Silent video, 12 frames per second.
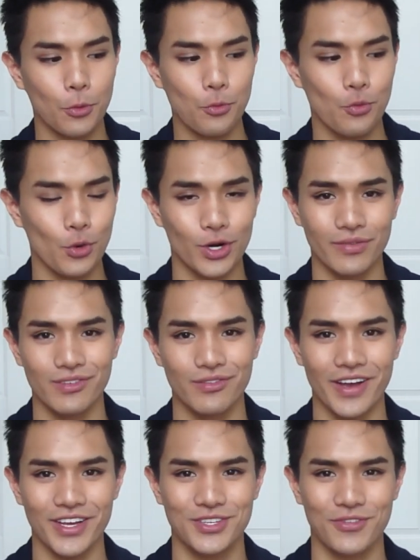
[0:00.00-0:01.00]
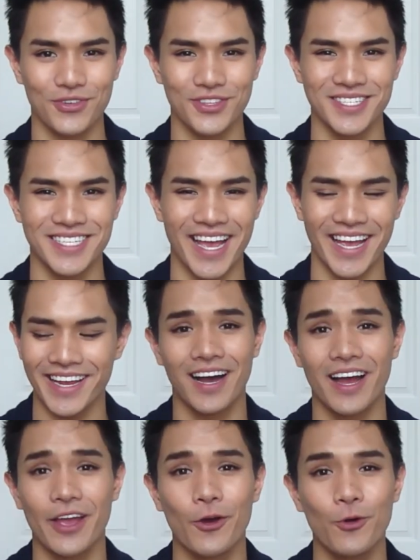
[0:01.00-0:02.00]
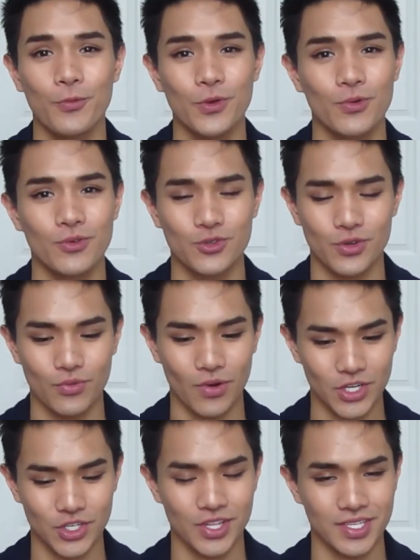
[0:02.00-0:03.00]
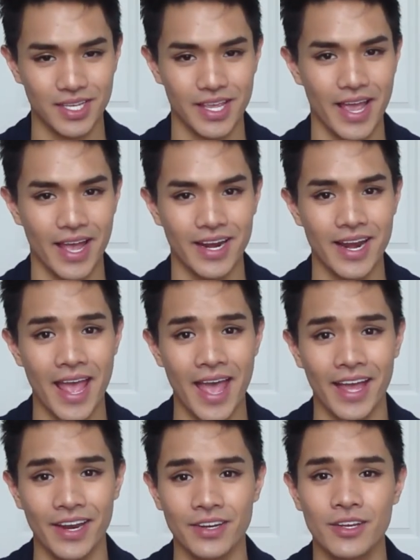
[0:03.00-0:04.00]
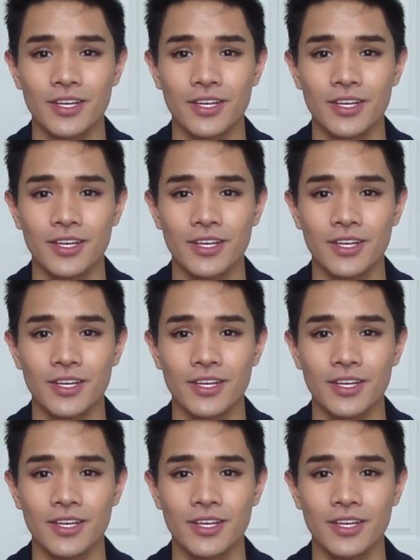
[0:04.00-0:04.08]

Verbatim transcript: word of advice for the day. I hope you enjoyed watching this again and